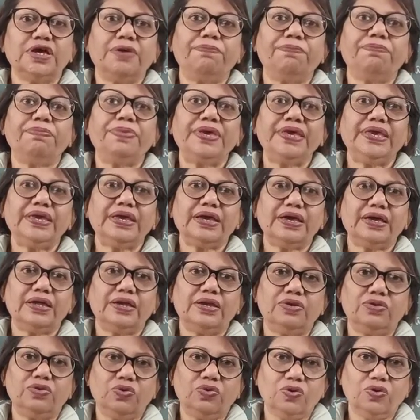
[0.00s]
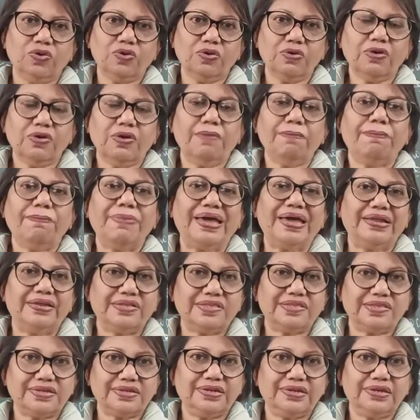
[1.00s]
PLO,
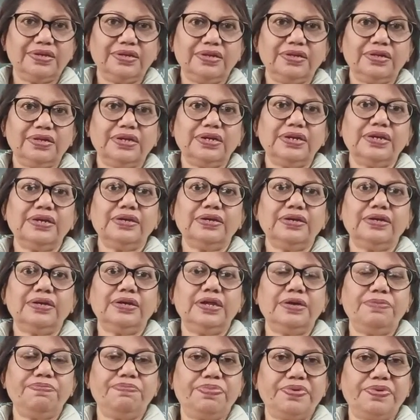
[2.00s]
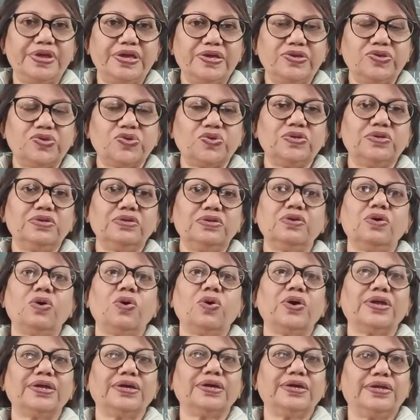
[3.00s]
Palestinian Liberation
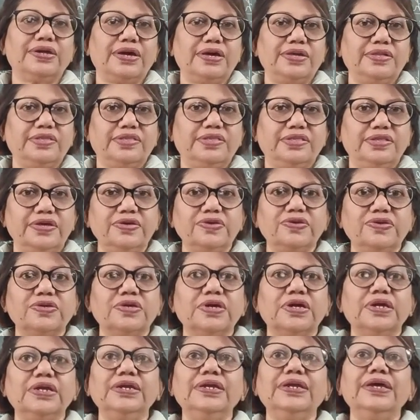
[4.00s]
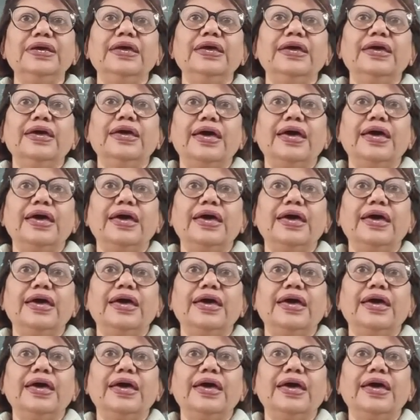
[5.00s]
Organization,